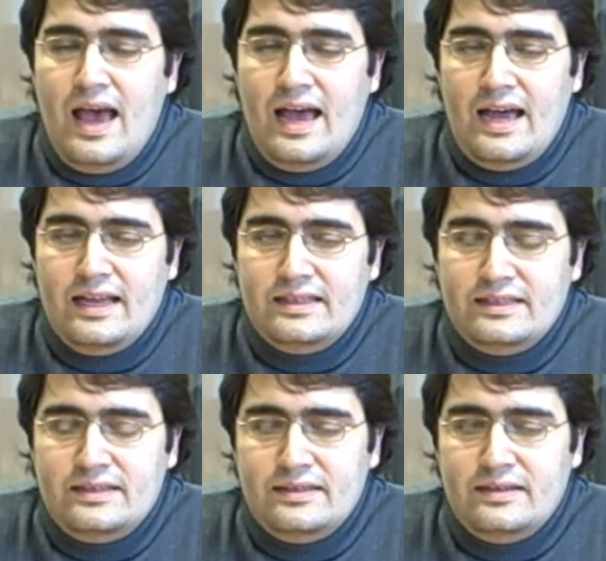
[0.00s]

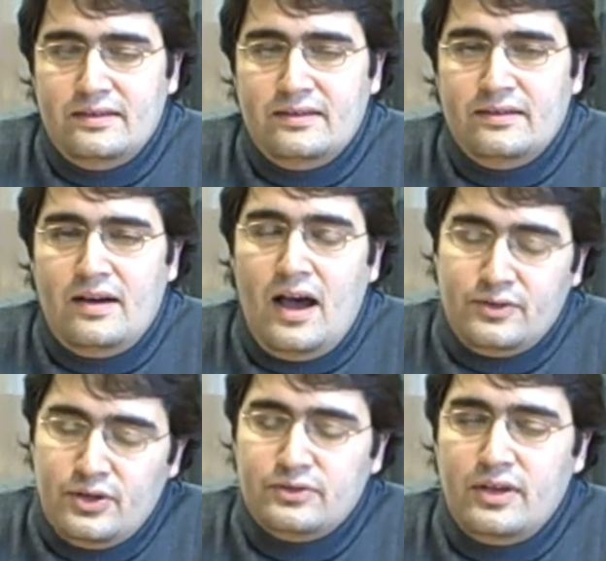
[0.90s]
And I
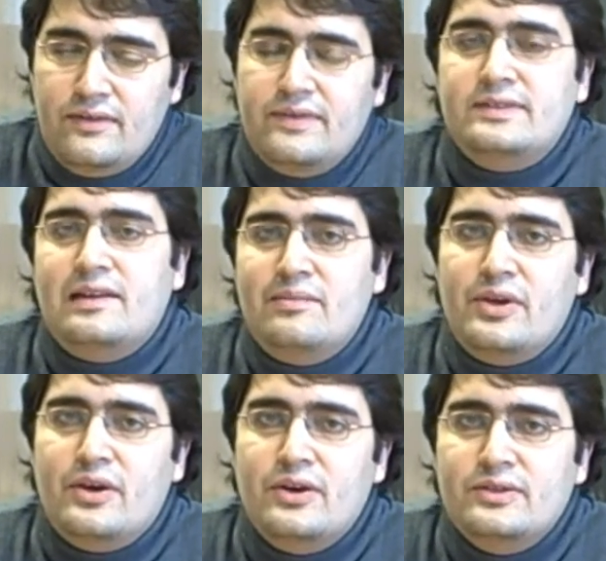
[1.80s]
chose AFSL
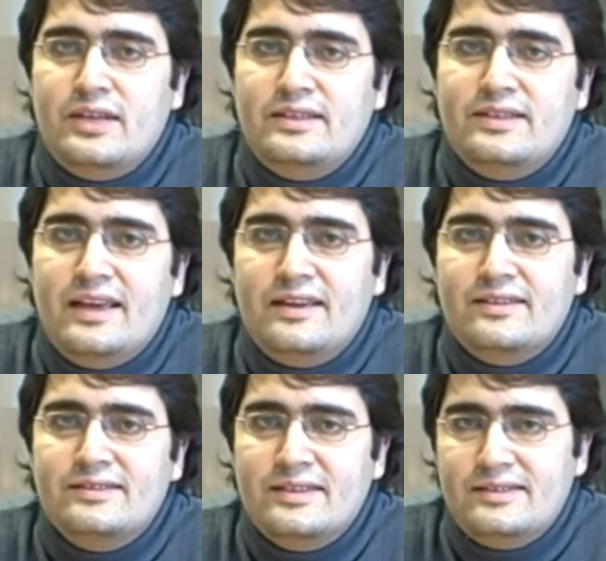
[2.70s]
because I
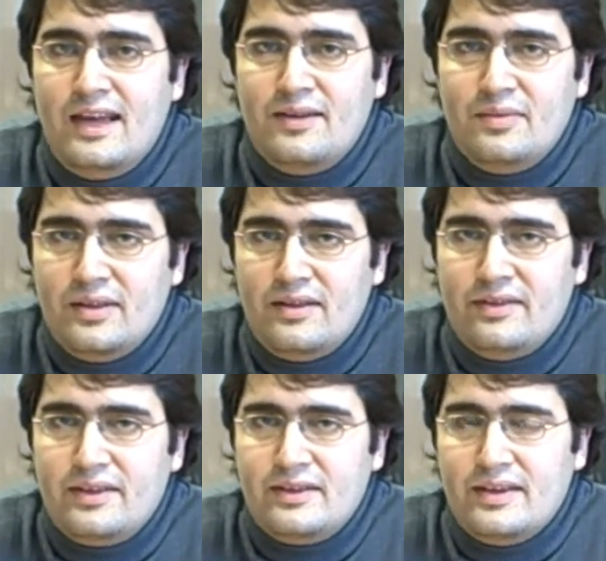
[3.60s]
think sustainable
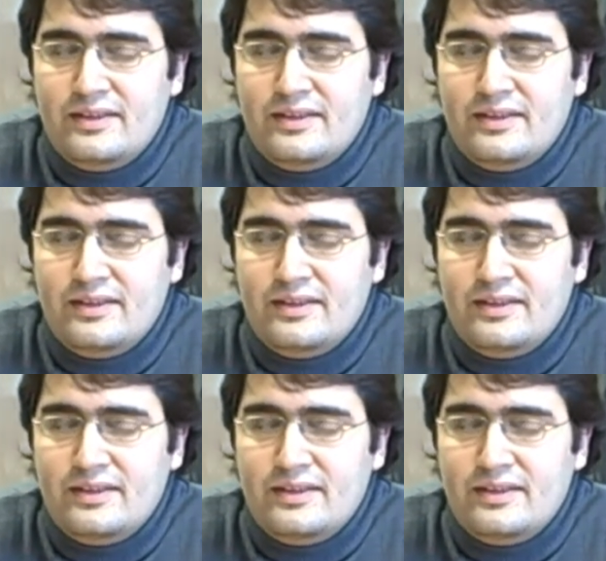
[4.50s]
living